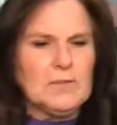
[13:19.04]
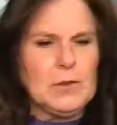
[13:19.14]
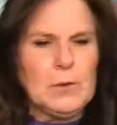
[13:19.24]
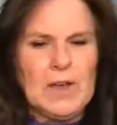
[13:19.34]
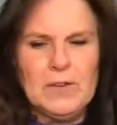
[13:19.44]
at a
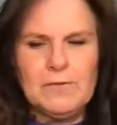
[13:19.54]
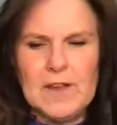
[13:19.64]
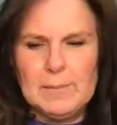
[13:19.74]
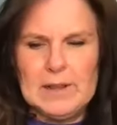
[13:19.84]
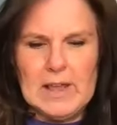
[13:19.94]
few other
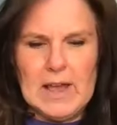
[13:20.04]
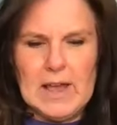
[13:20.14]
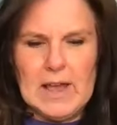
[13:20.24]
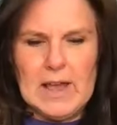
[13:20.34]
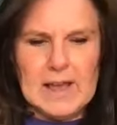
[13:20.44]
family
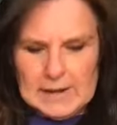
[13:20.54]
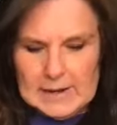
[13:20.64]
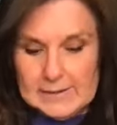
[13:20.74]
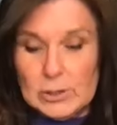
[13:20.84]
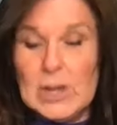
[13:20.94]
lines.
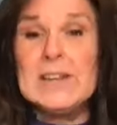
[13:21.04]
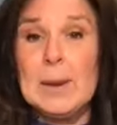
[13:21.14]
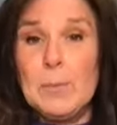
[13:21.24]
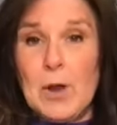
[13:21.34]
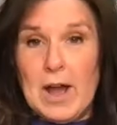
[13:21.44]
Let's look at
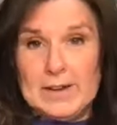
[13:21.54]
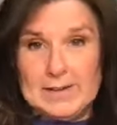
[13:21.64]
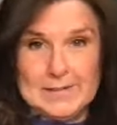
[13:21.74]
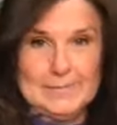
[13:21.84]
Nimrod.